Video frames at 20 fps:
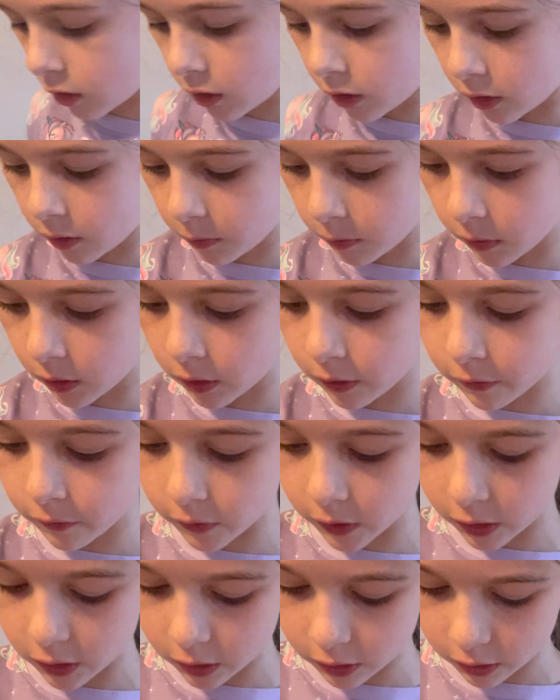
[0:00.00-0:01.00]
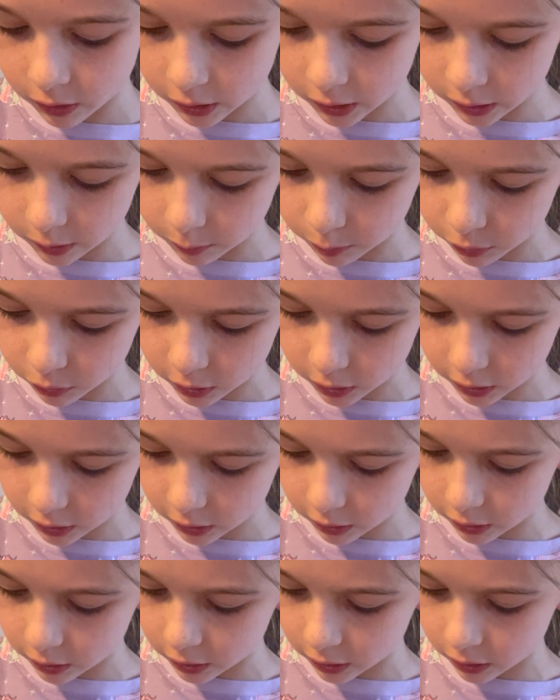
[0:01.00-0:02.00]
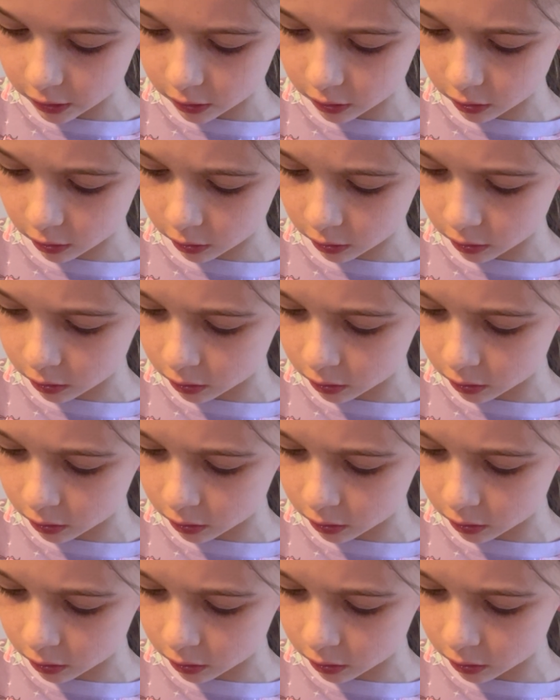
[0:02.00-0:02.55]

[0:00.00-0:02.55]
Let's find the tape right here.